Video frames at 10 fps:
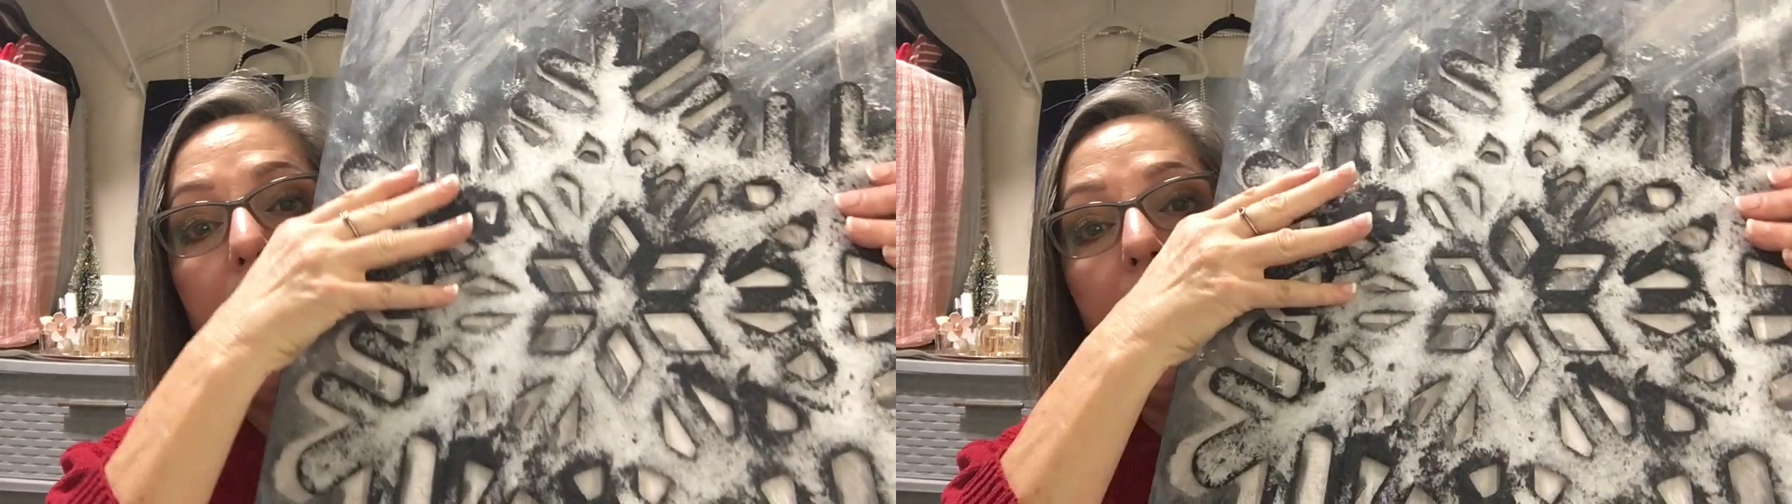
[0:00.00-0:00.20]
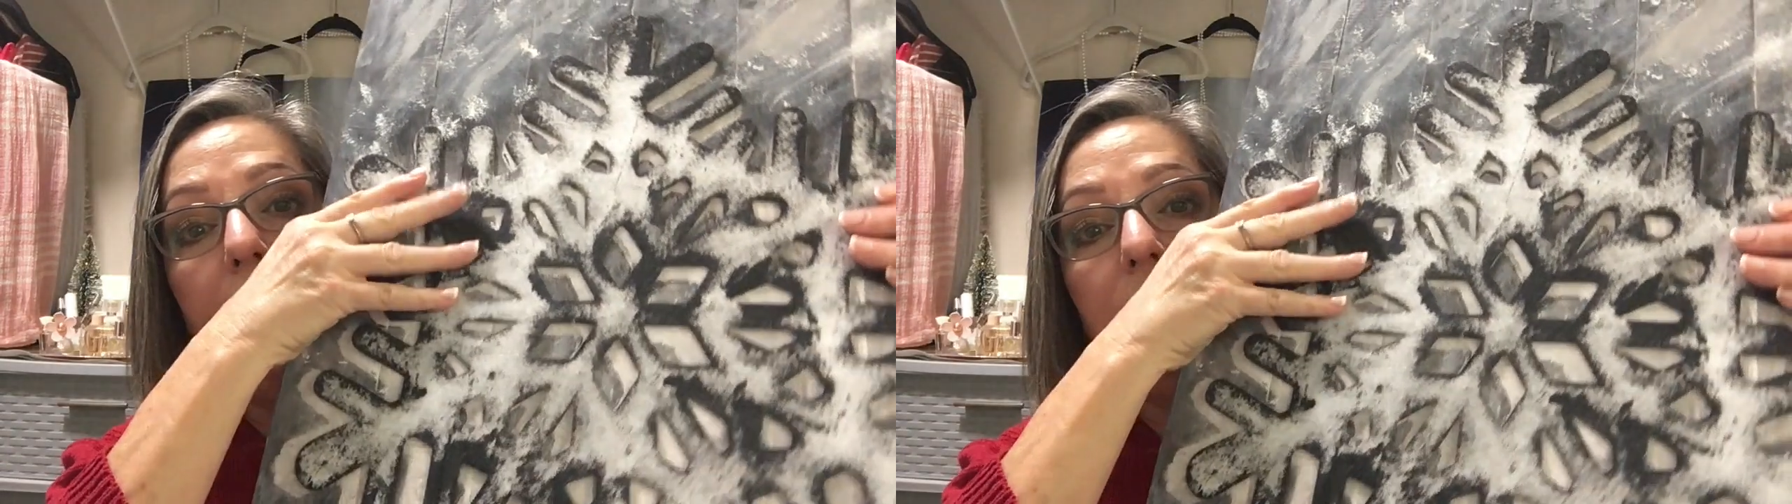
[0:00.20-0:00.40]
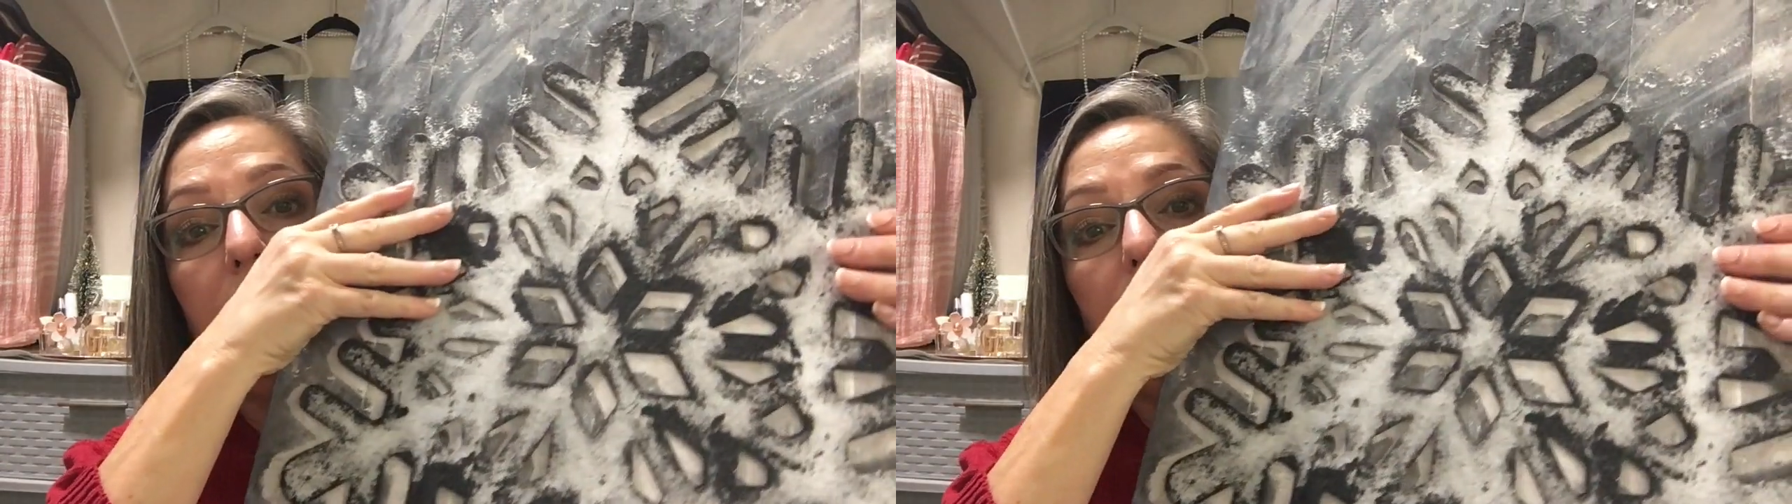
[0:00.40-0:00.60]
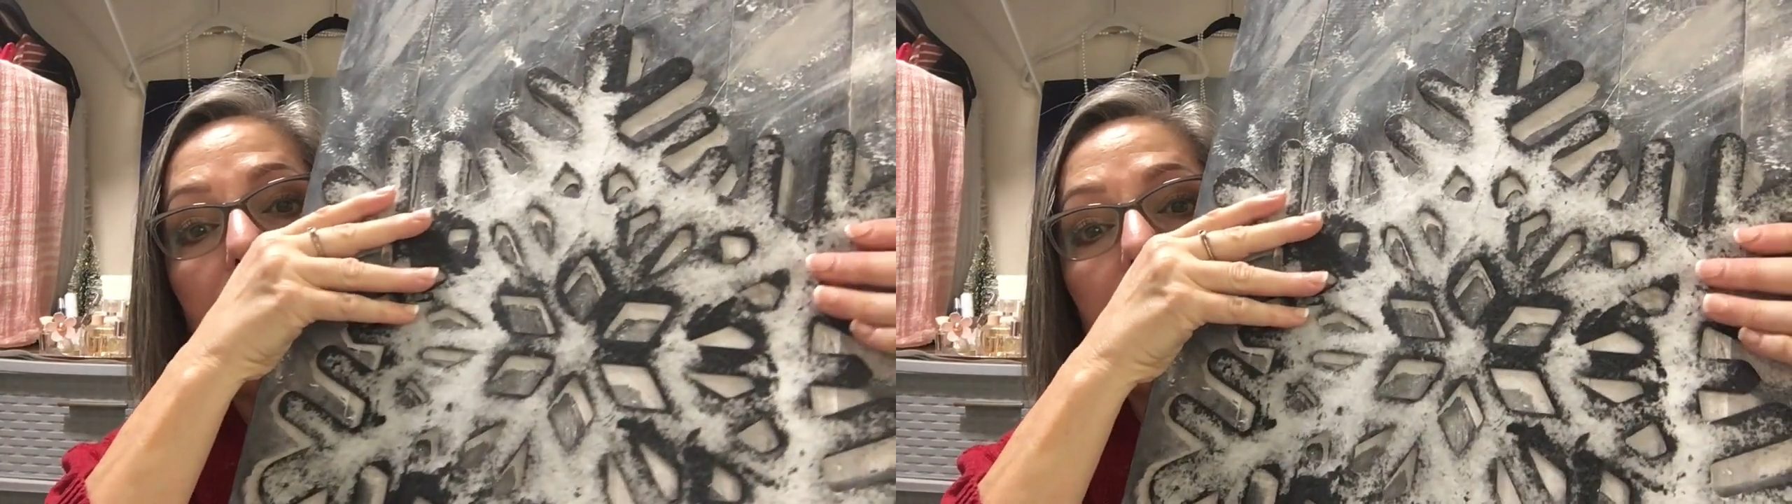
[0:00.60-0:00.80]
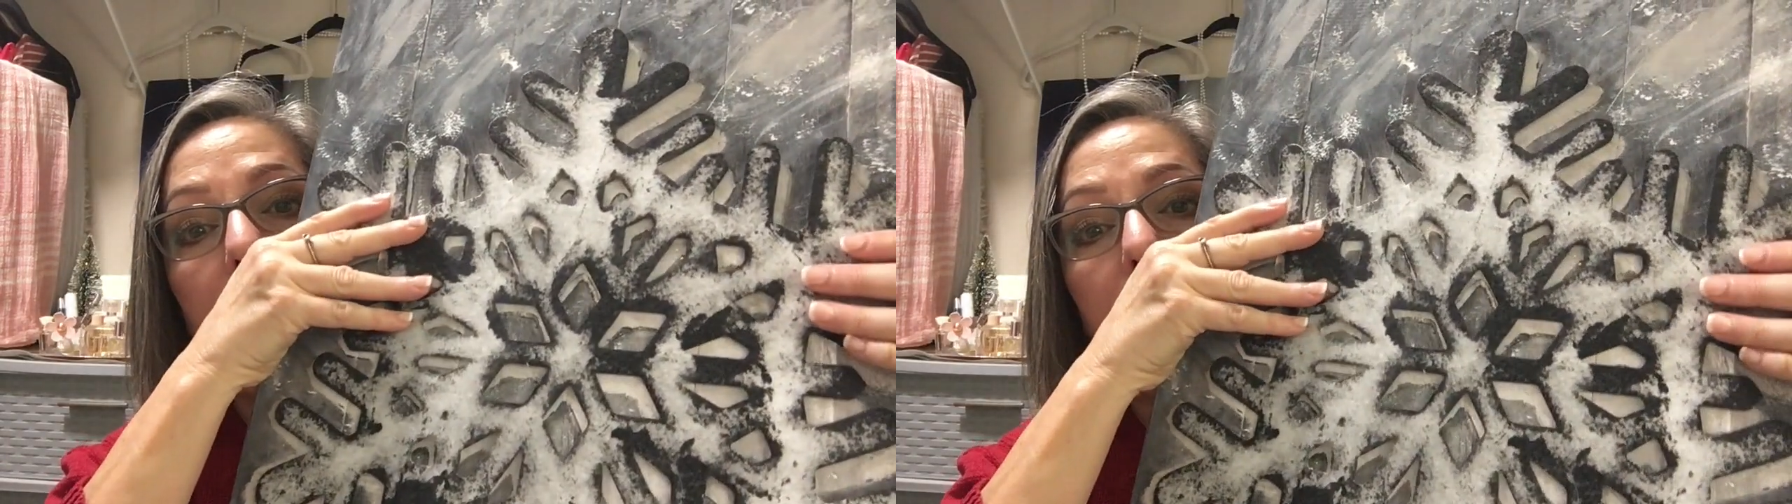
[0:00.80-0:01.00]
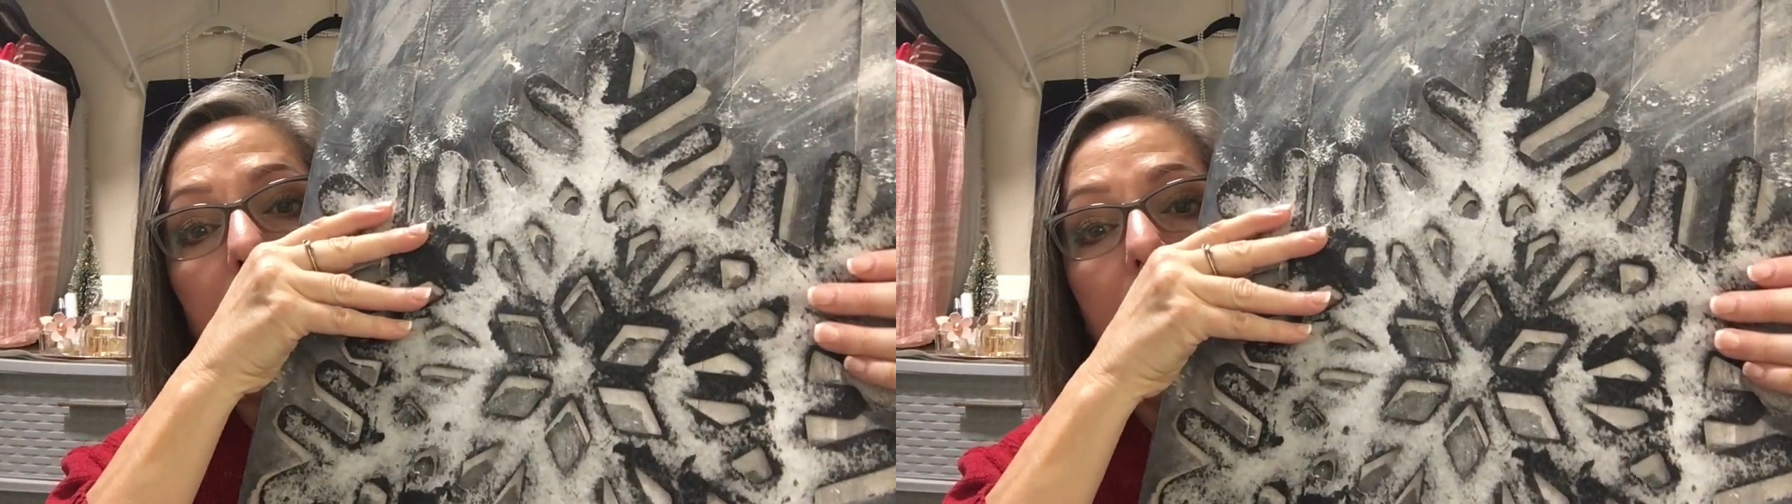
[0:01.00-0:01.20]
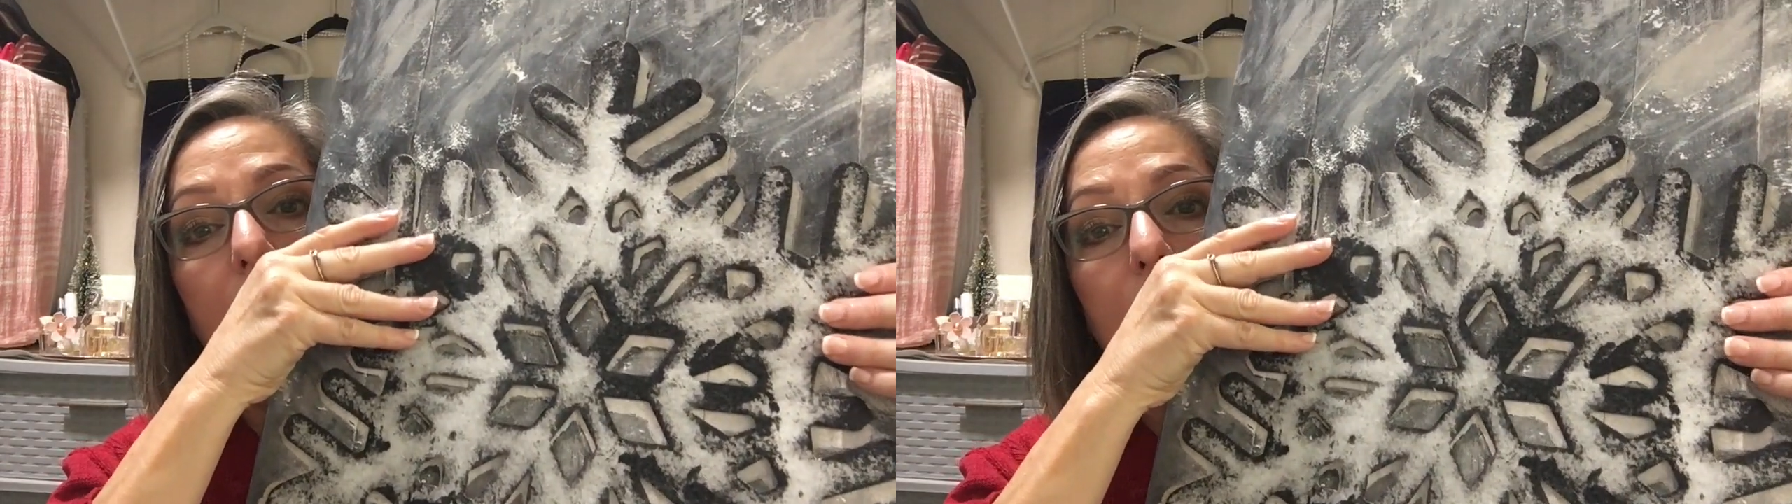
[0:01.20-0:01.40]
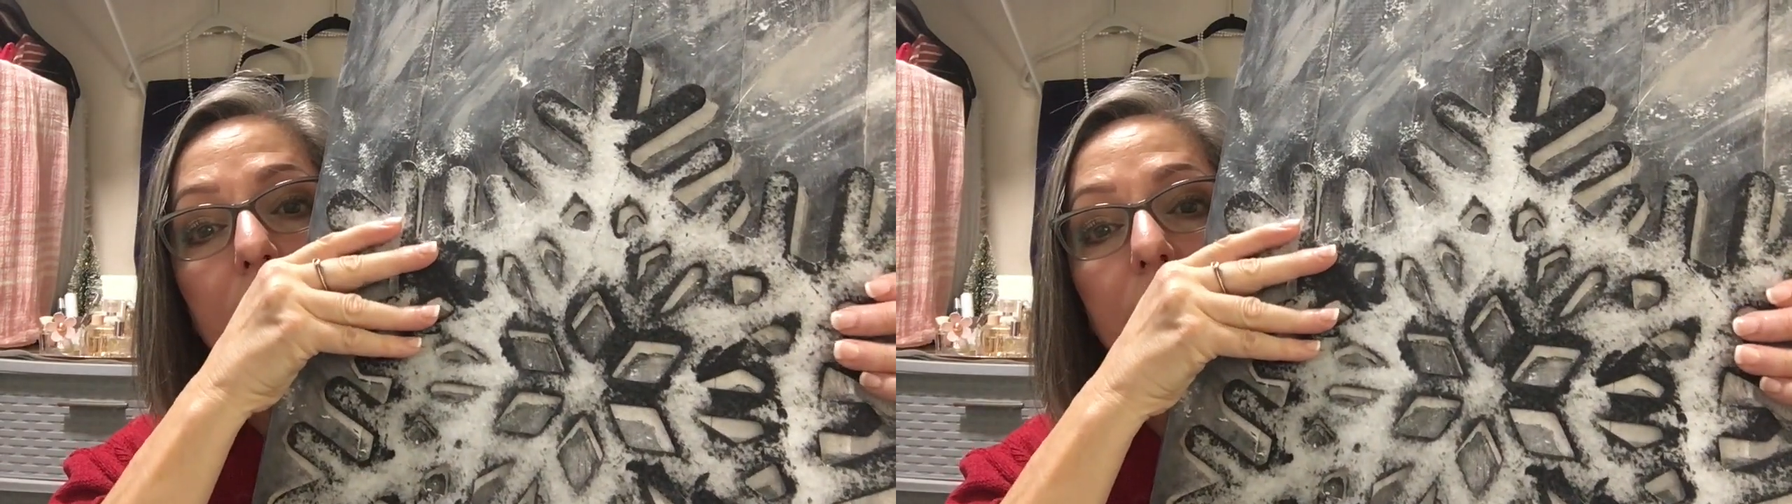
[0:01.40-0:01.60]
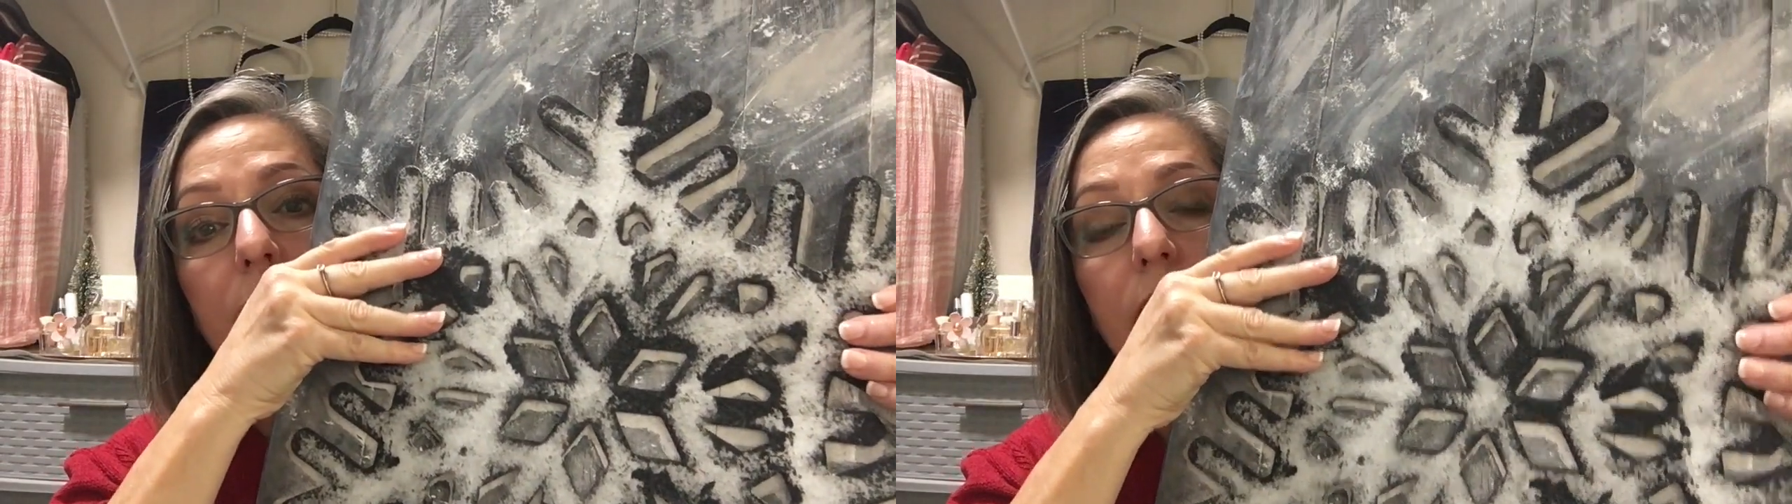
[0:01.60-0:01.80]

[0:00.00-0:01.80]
And the um,